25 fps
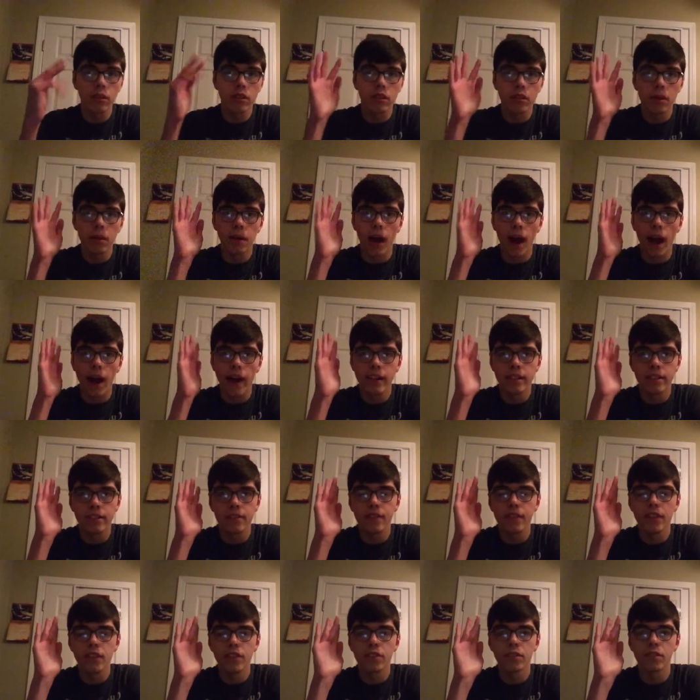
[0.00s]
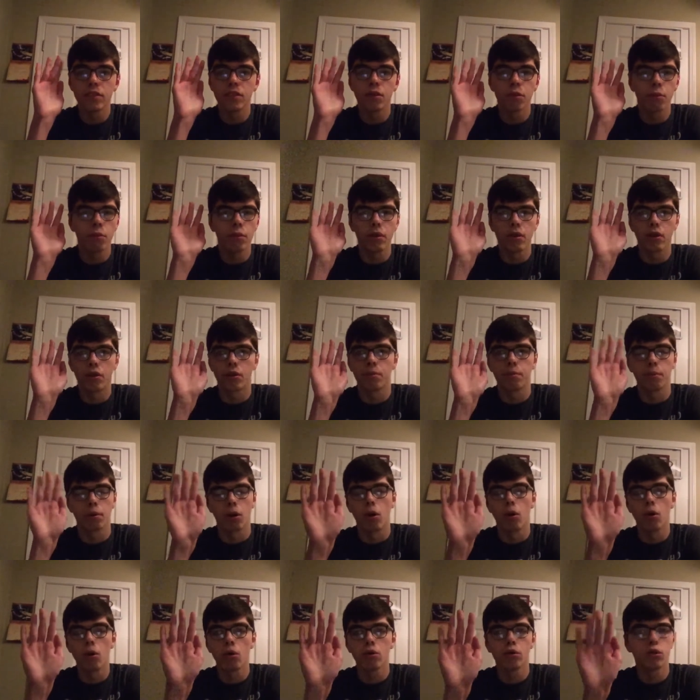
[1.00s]
the ice vision or
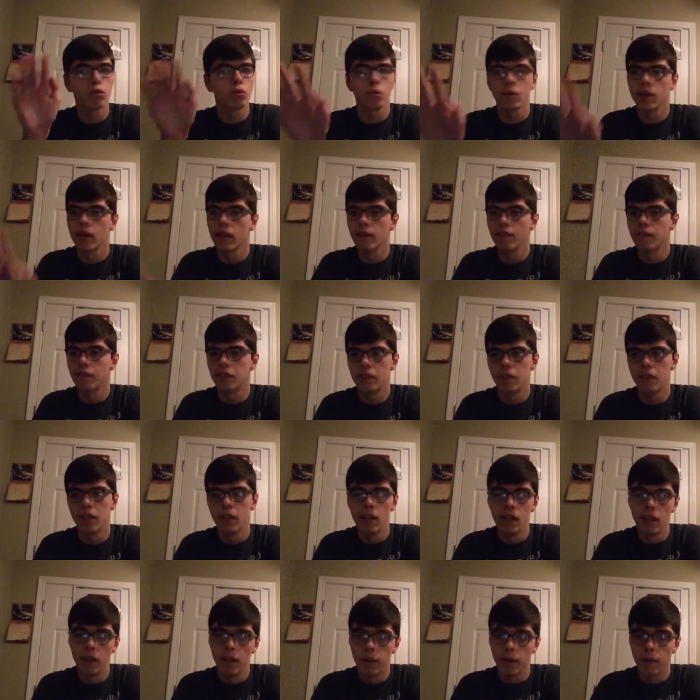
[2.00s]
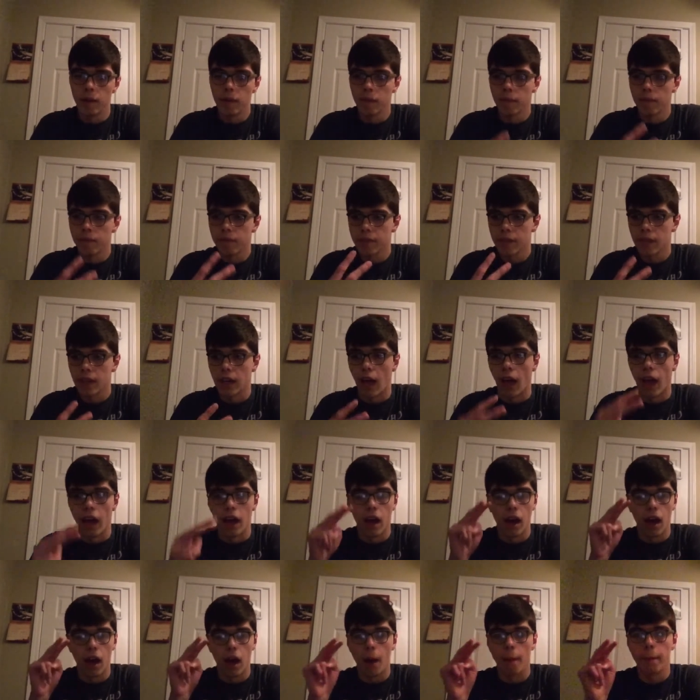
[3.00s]
cold or whatever.
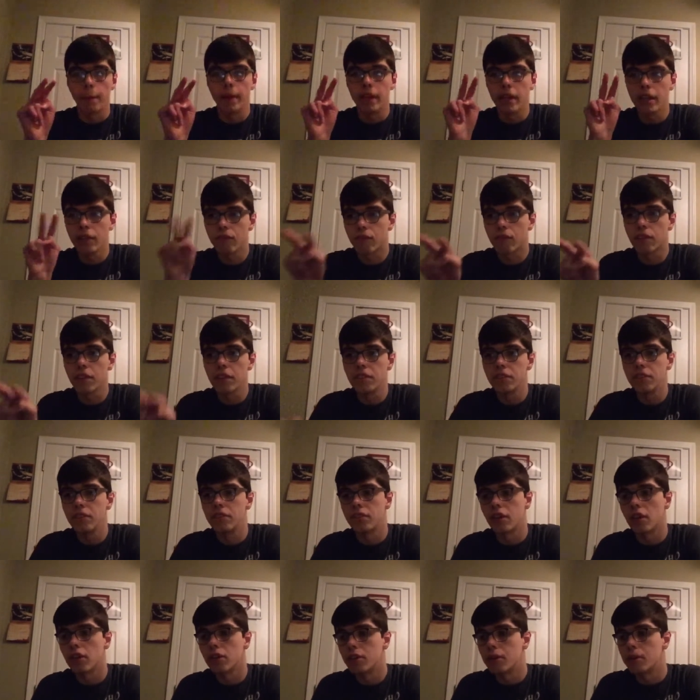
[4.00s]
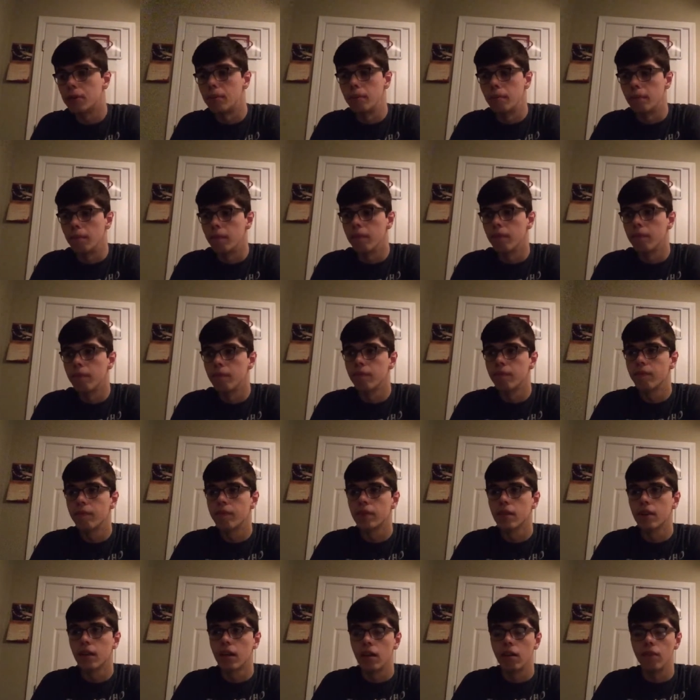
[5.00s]
I mean, he freezes other
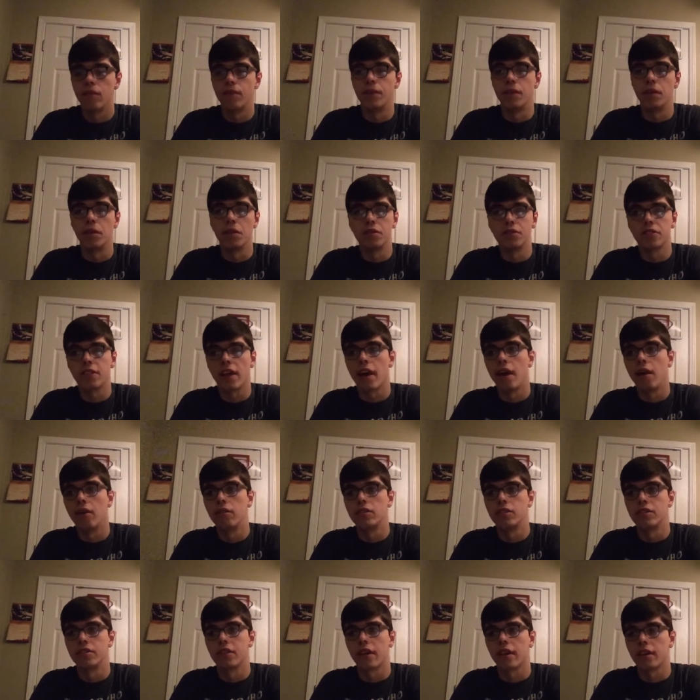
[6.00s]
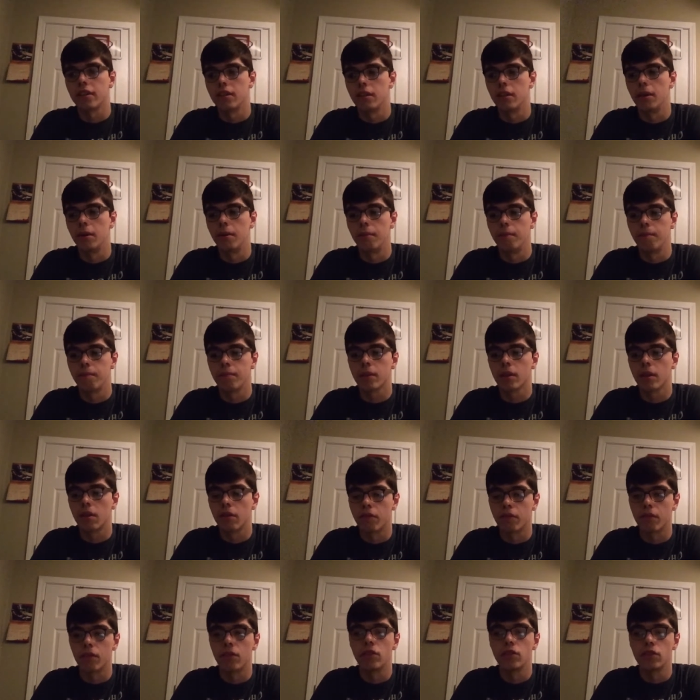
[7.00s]
villains out just like in the
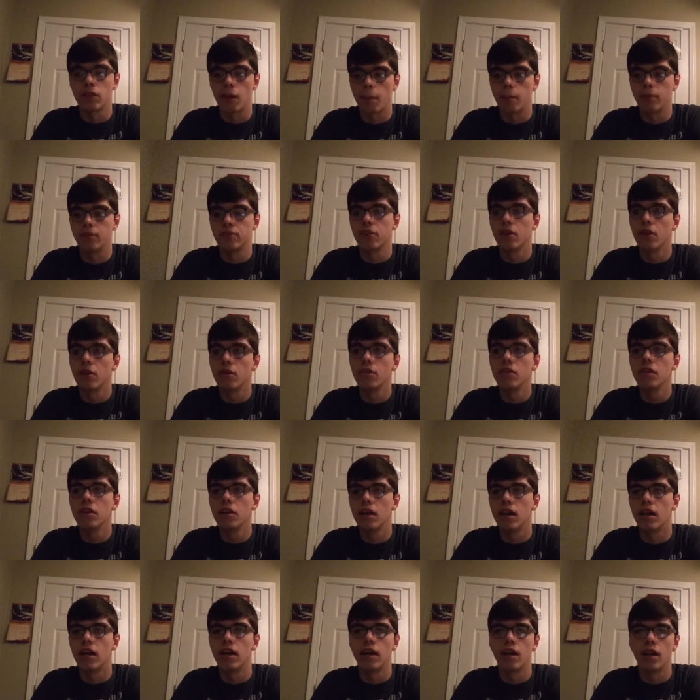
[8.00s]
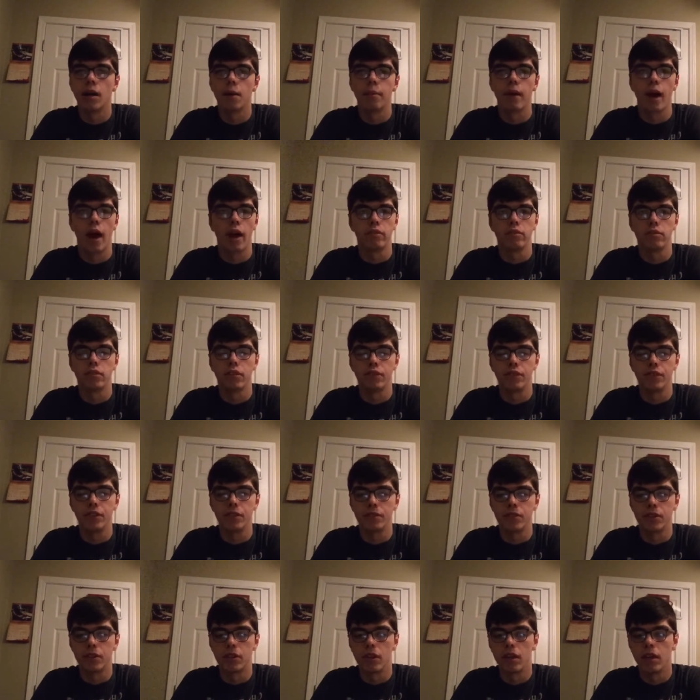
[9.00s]
first episode. I'm
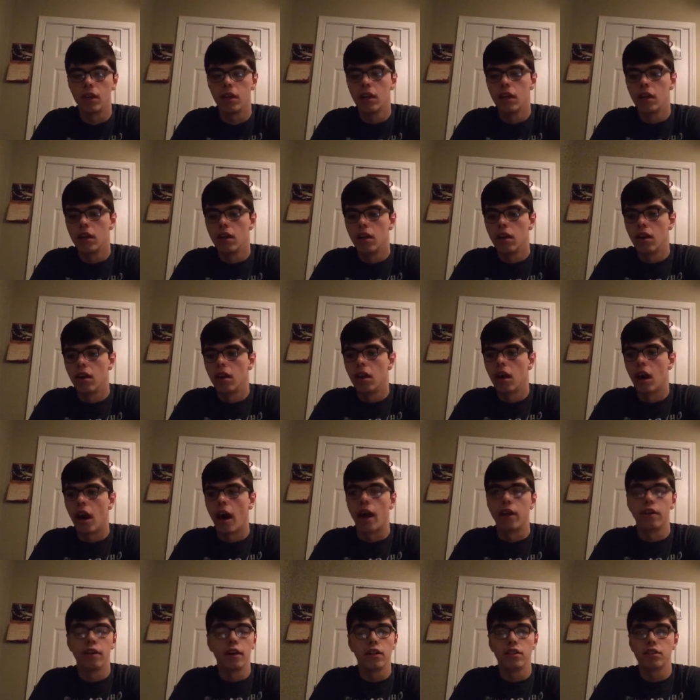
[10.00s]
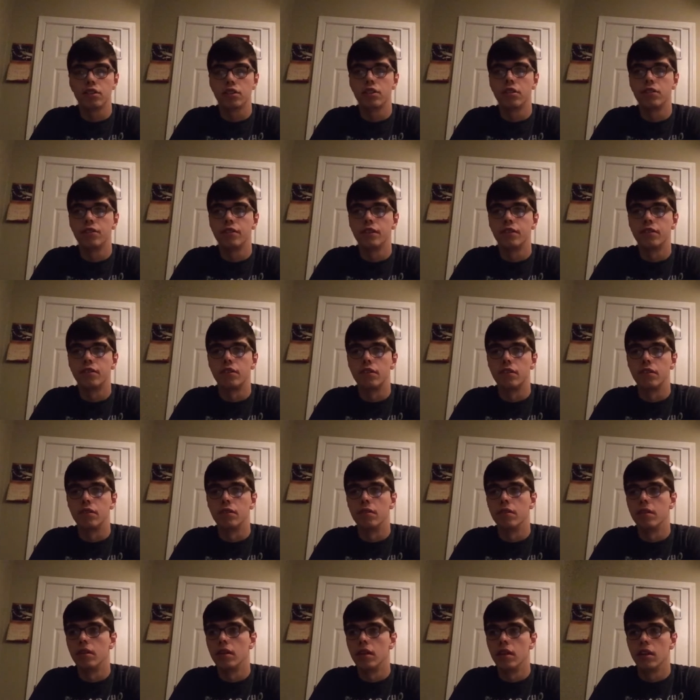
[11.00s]
not sure if you ever
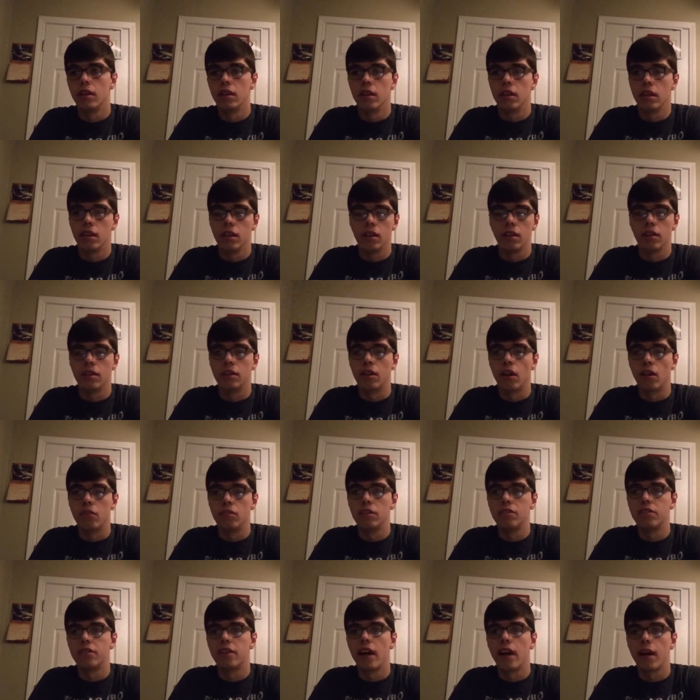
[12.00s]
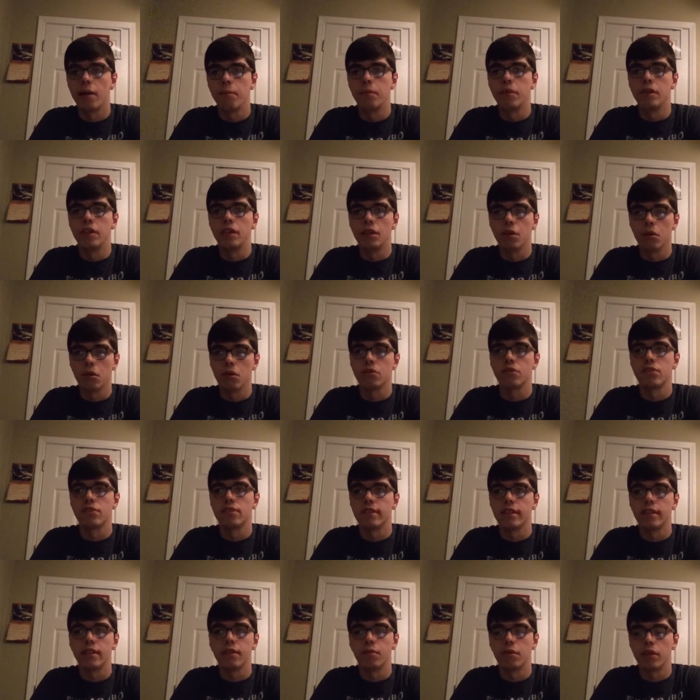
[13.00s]
noticed that, but you'll
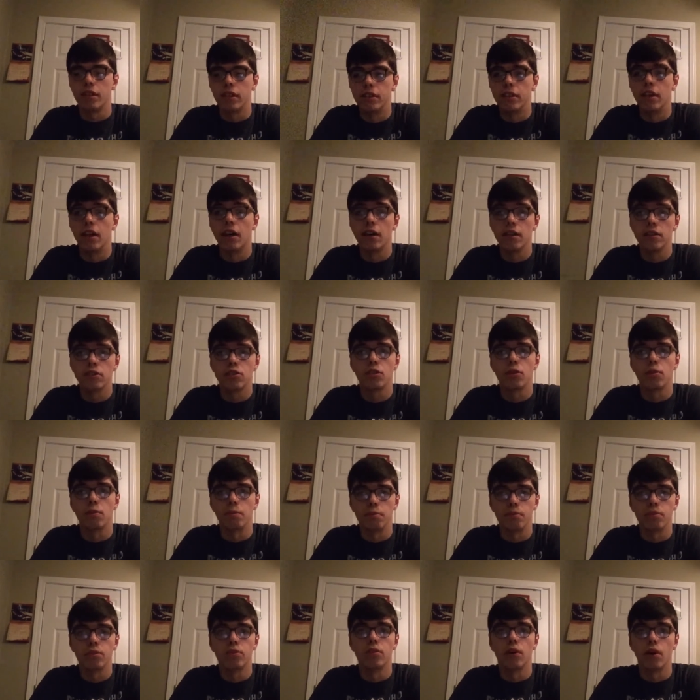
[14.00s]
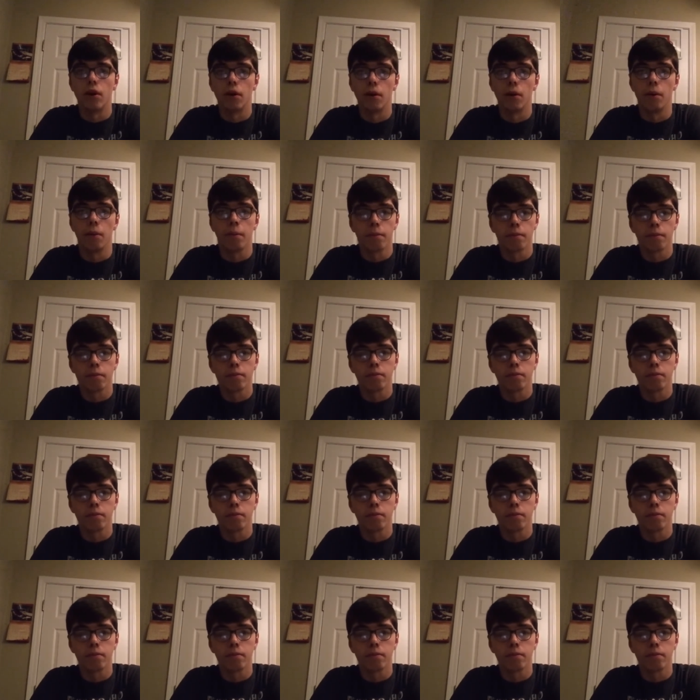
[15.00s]
see what he does. So.